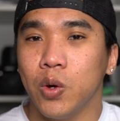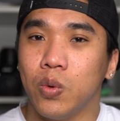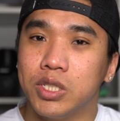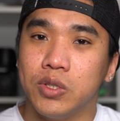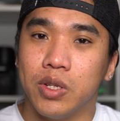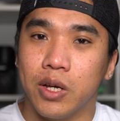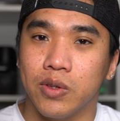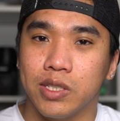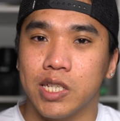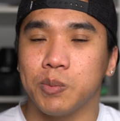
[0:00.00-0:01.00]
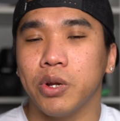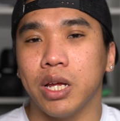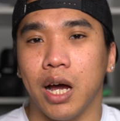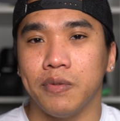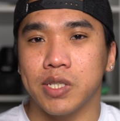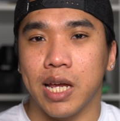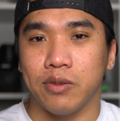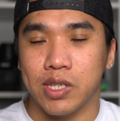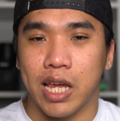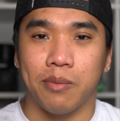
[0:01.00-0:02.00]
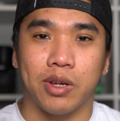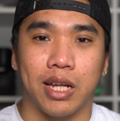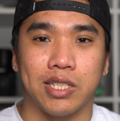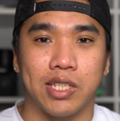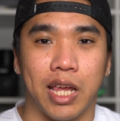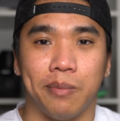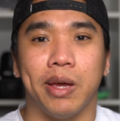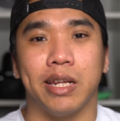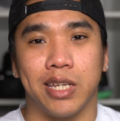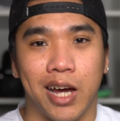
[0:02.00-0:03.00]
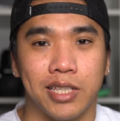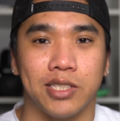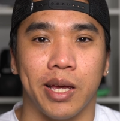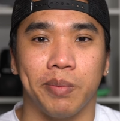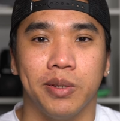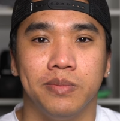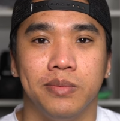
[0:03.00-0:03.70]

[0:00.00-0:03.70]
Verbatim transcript: Once you know this, it's pretty obvious how this camera got its name and concept.